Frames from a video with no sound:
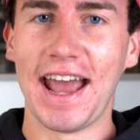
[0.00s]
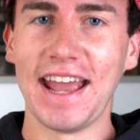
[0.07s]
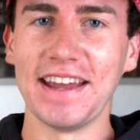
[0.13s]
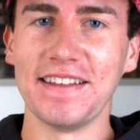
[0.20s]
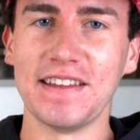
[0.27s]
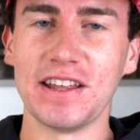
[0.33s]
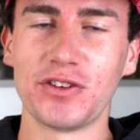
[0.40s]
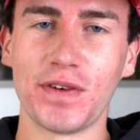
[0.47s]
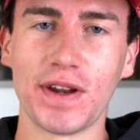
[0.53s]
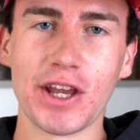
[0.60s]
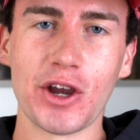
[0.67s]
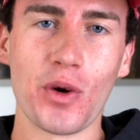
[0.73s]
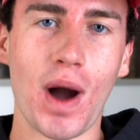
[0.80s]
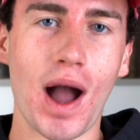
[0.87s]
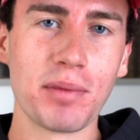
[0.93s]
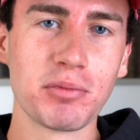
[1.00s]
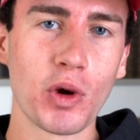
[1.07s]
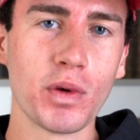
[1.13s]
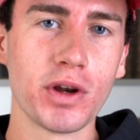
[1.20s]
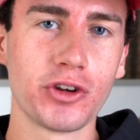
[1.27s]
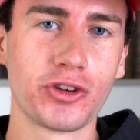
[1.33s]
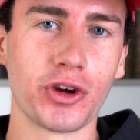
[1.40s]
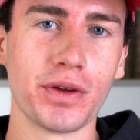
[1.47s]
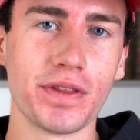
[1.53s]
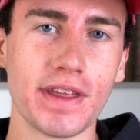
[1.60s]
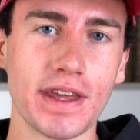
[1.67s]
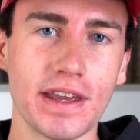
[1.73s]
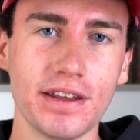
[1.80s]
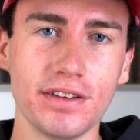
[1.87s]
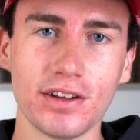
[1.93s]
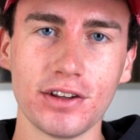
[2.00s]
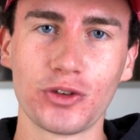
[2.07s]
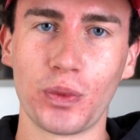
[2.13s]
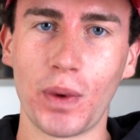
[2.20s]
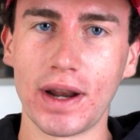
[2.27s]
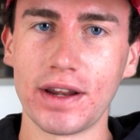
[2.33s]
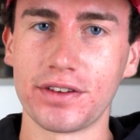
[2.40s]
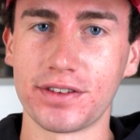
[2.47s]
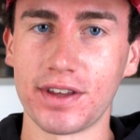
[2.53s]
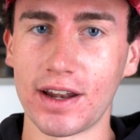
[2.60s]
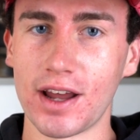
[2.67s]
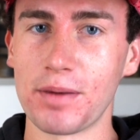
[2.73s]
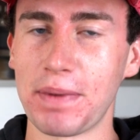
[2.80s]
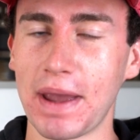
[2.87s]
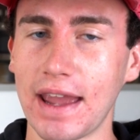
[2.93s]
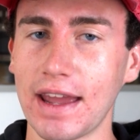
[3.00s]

Hey, in this video, I'm going to show you the easiest way to set up